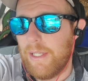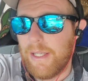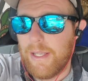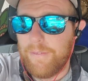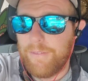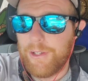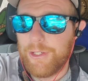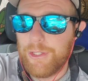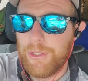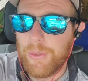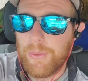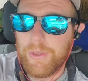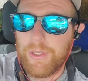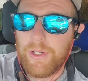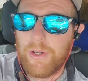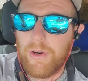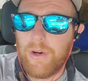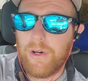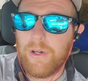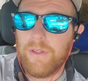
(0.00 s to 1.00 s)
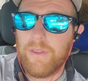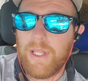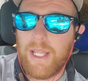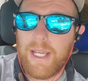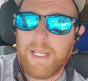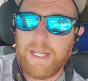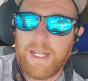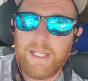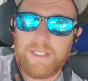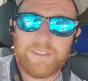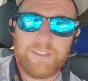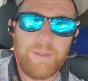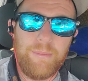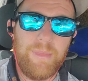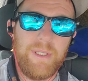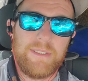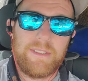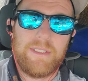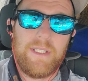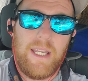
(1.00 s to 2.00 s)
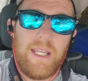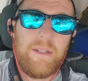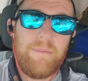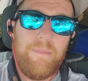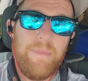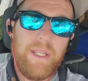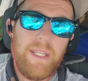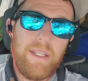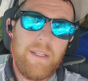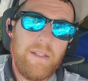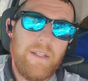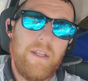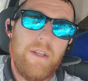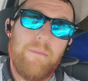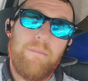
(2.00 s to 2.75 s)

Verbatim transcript: if you're doing online estimates like me,